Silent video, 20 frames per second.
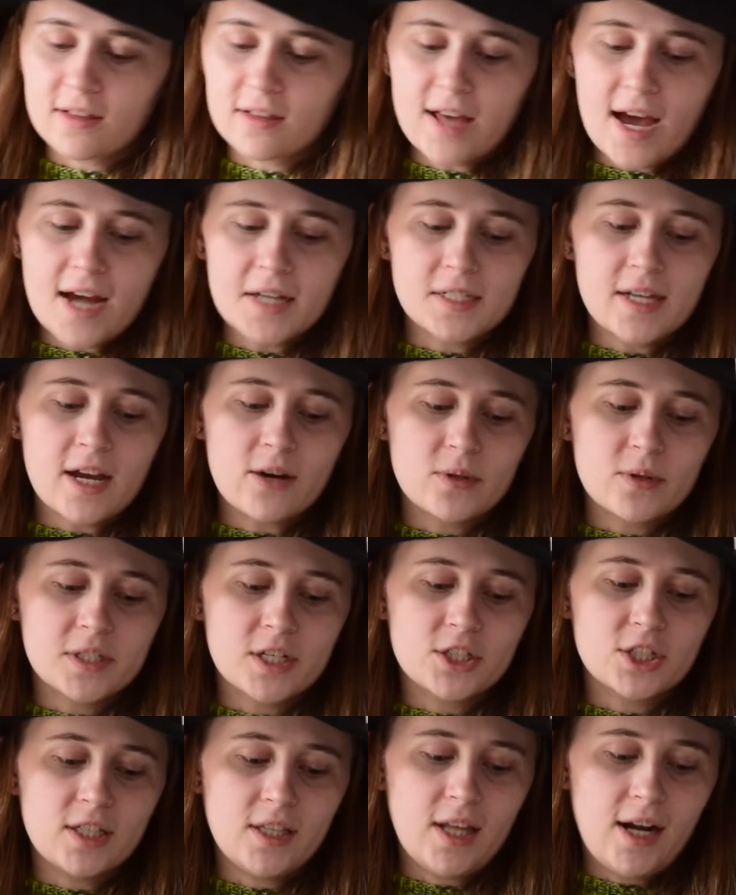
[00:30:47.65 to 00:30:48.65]
the last
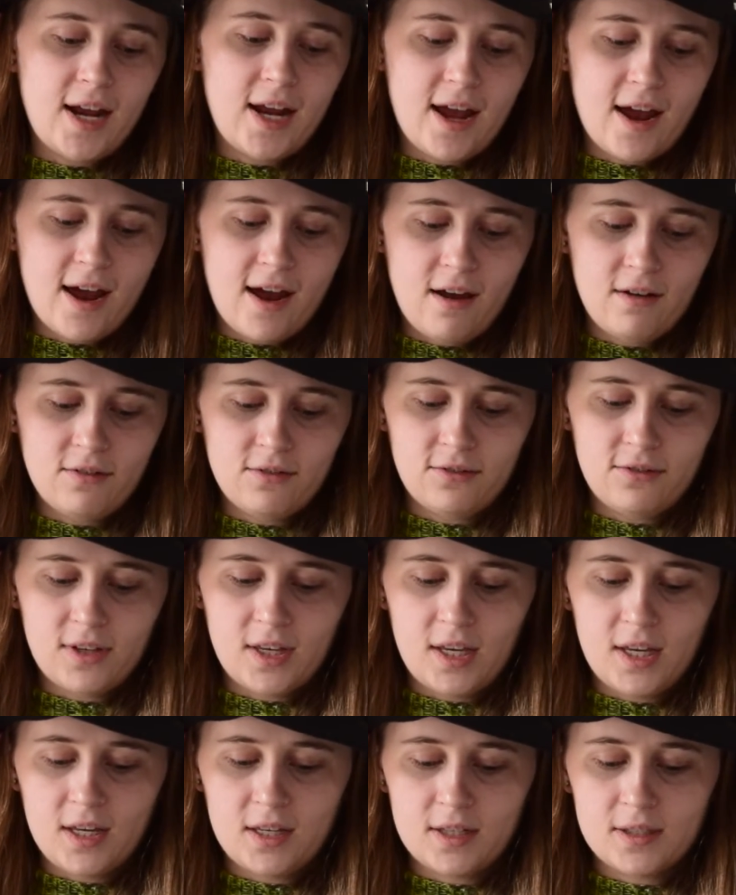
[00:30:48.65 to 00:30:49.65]
acquisition that I have
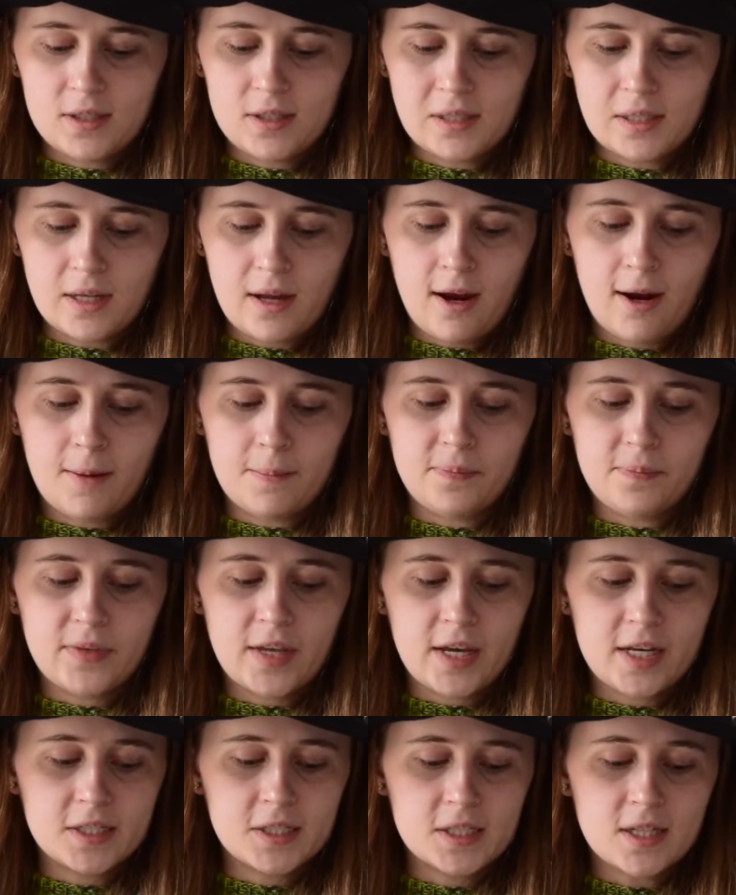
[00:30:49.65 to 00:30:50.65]
is
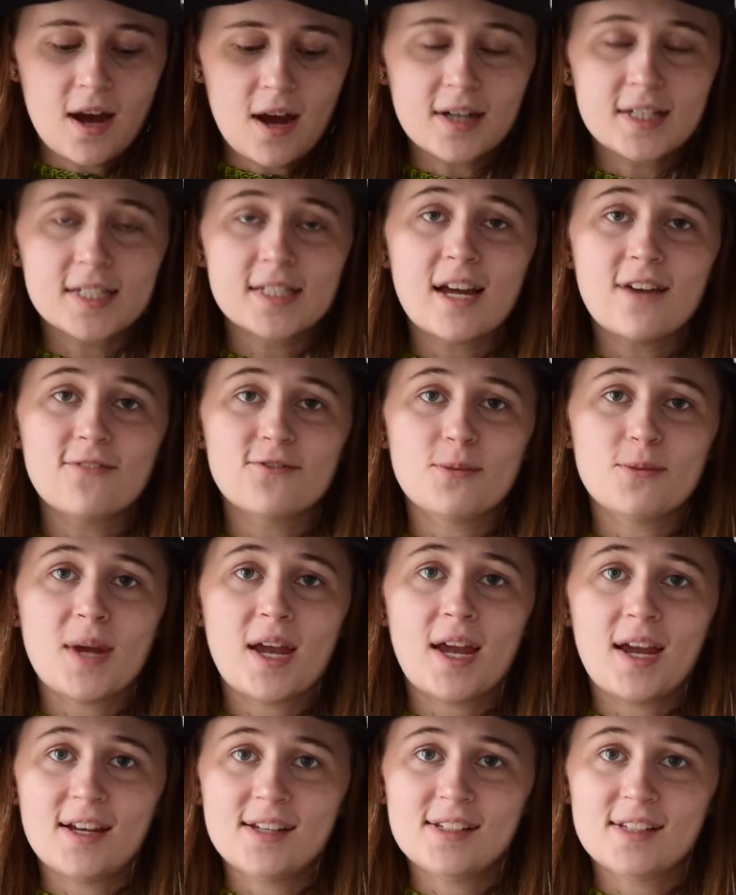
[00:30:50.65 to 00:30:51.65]
a sock set from a
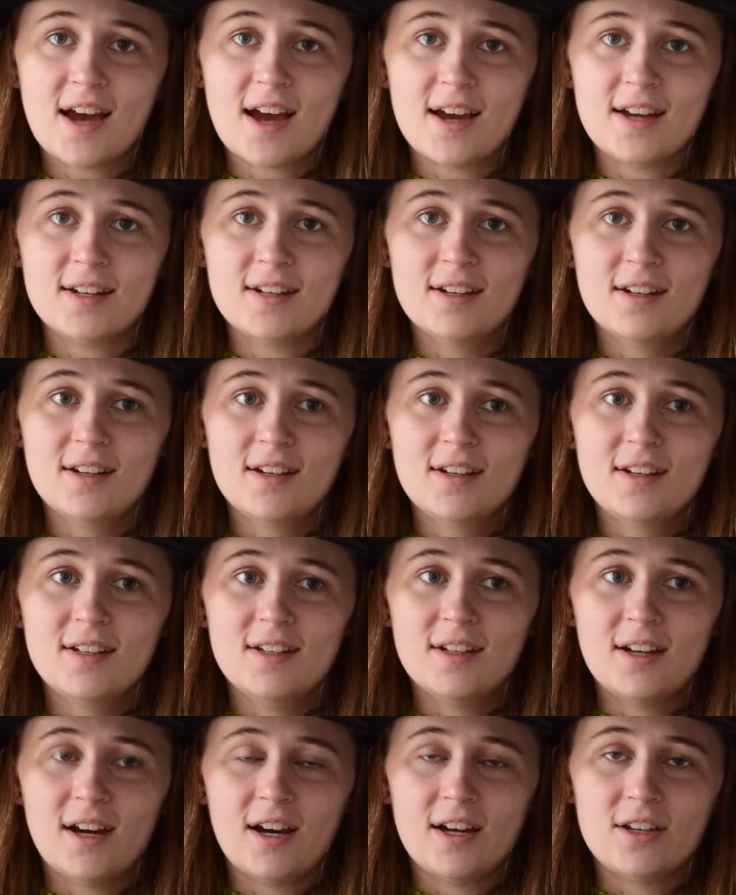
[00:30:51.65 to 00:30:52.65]
hand-dyed
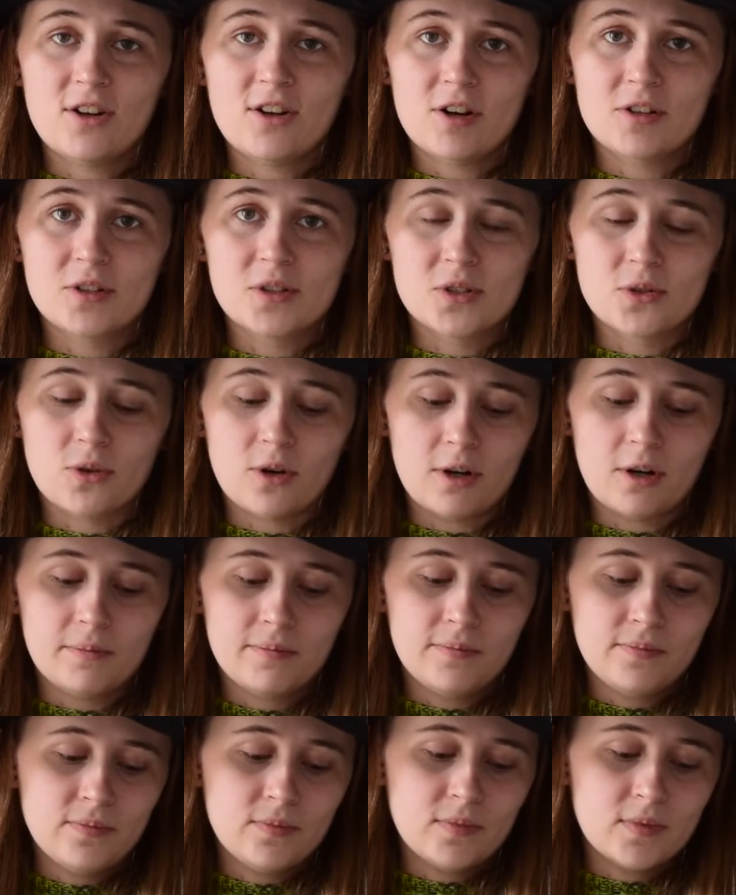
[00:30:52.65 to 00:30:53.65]
yarn store.
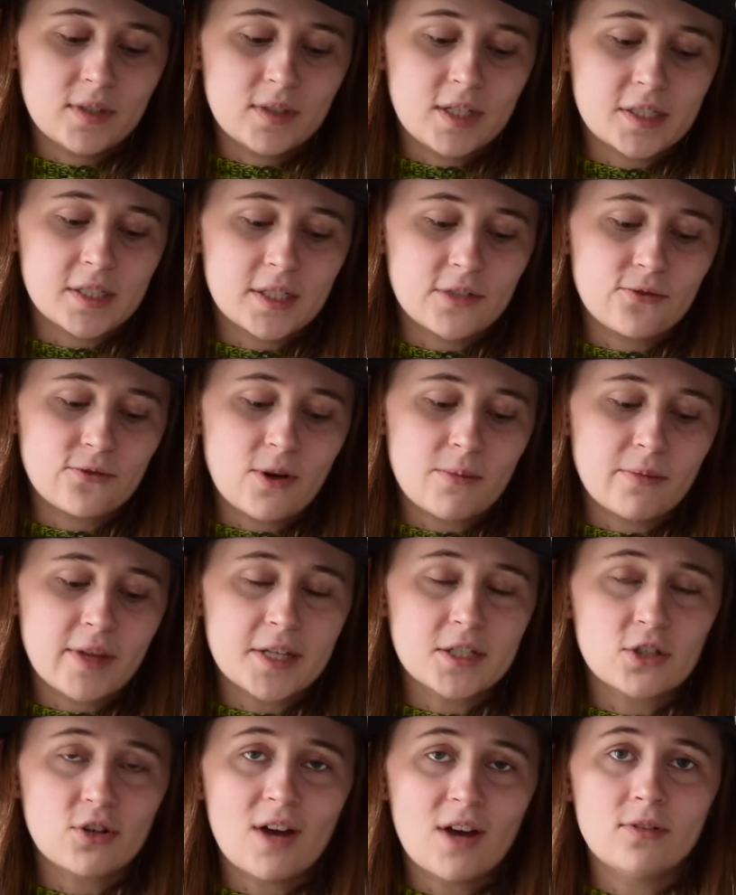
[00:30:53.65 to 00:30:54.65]
This is from
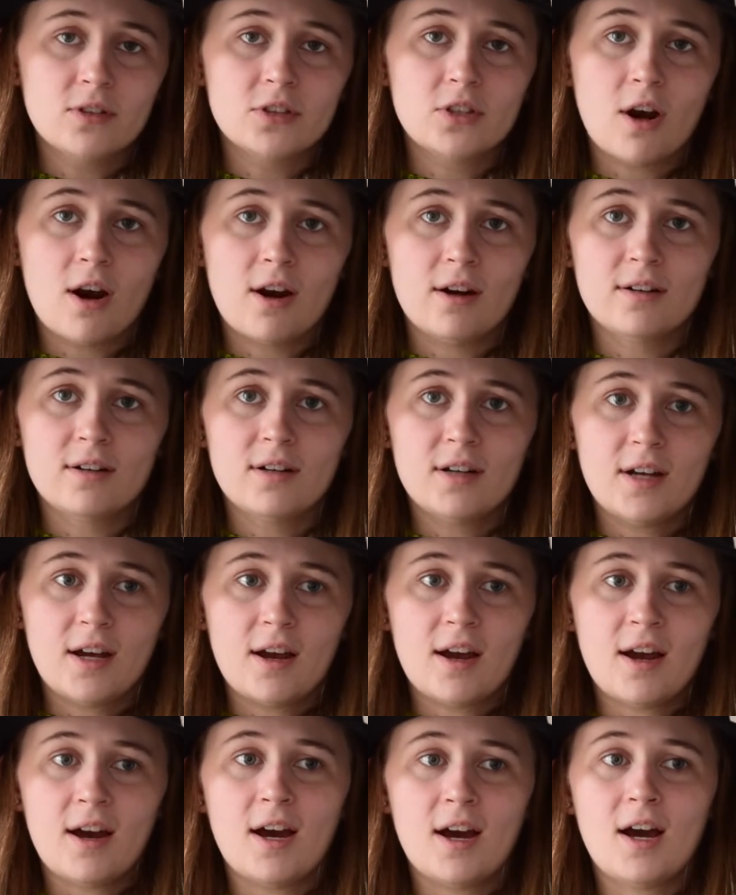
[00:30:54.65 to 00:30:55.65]
Less Traveled Yarn.
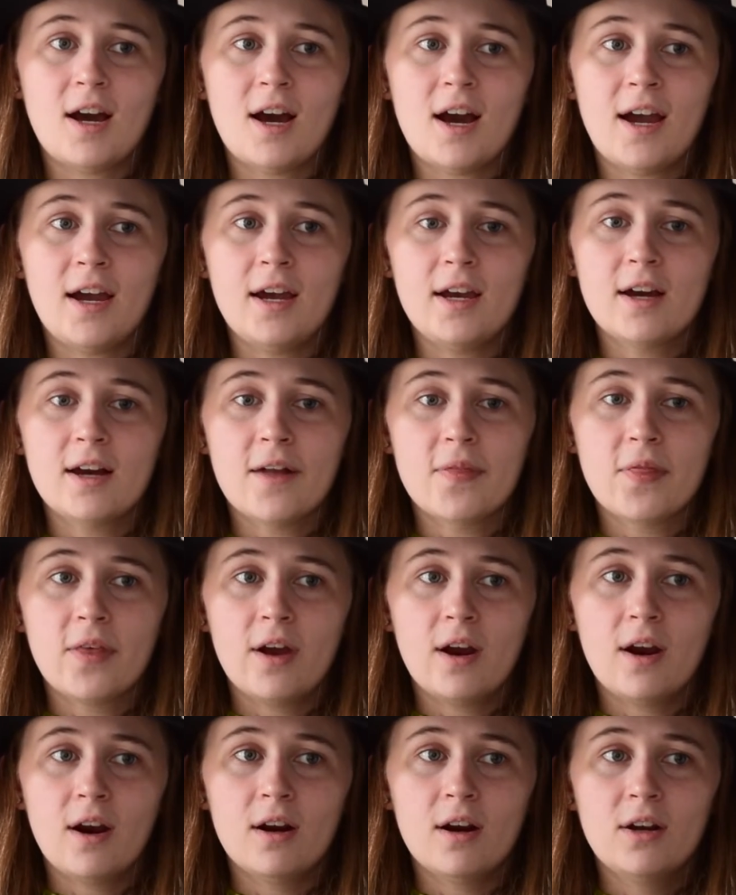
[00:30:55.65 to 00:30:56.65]
I got
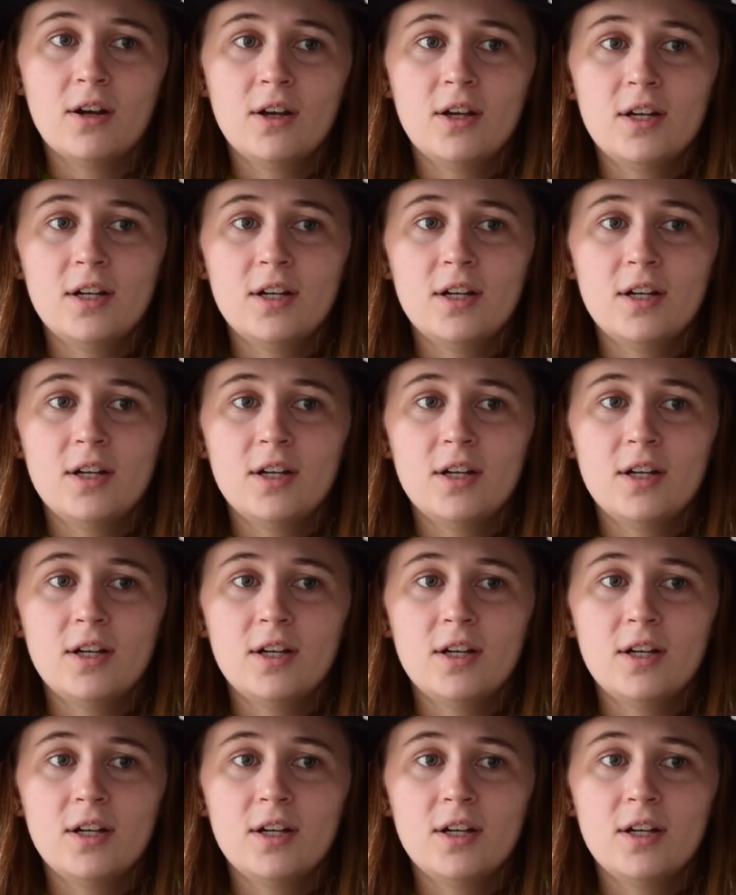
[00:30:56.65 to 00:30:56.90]
there.